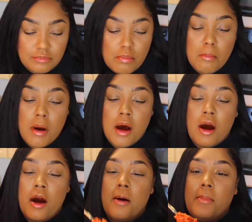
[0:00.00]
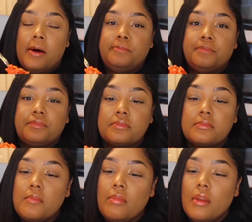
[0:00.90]
Mom,
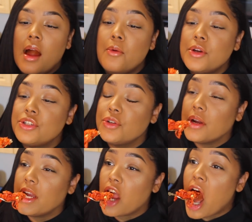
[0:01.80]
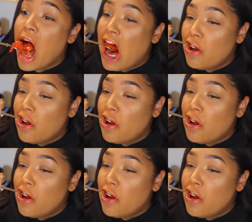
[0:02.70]
I wish you were here.